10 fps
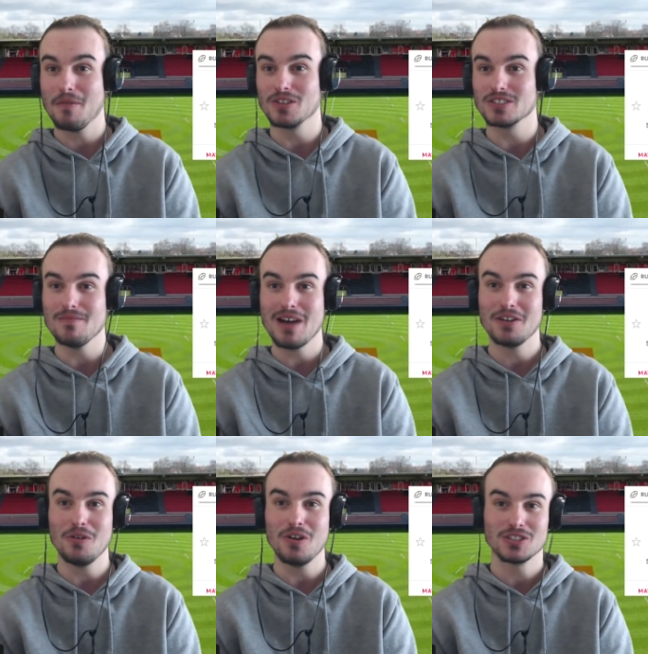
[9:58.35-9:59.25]
And also
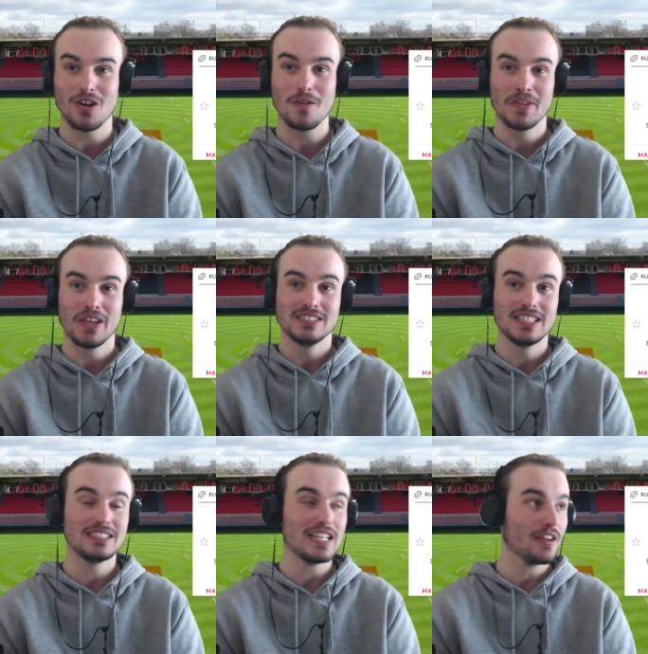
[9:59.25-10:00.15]
Manu on top
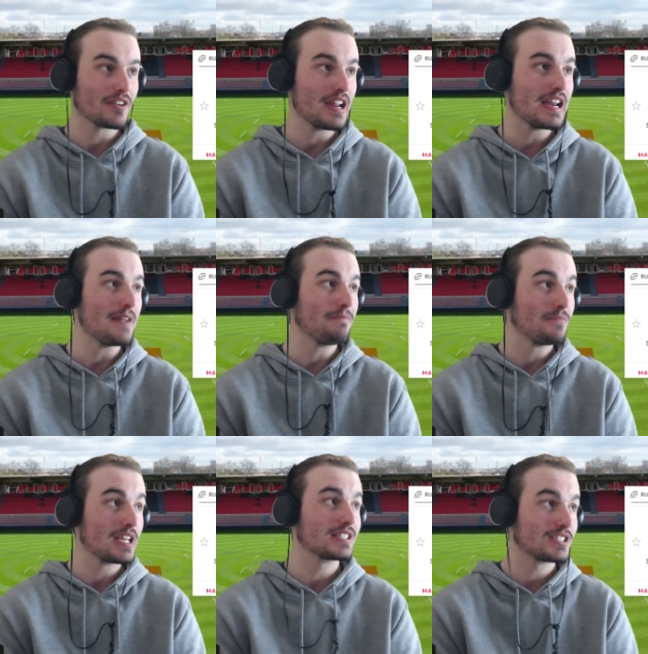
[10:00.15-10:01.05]
says, Irene,
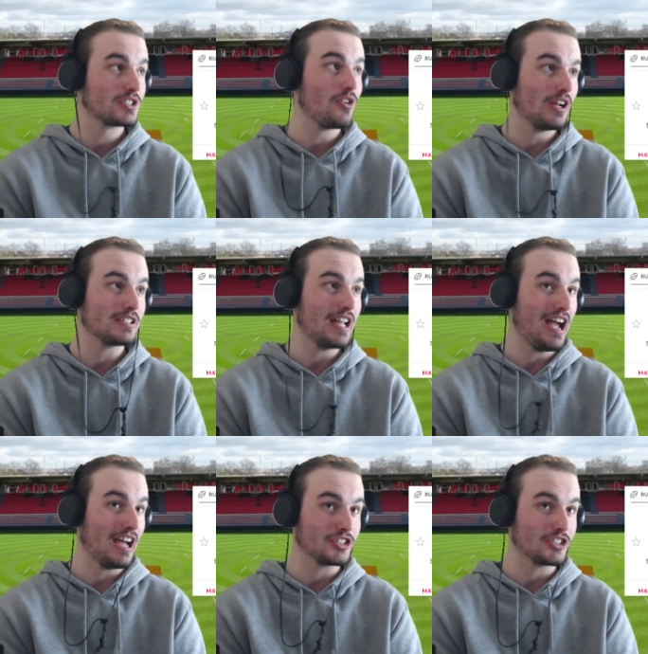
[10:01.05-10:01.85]
this side are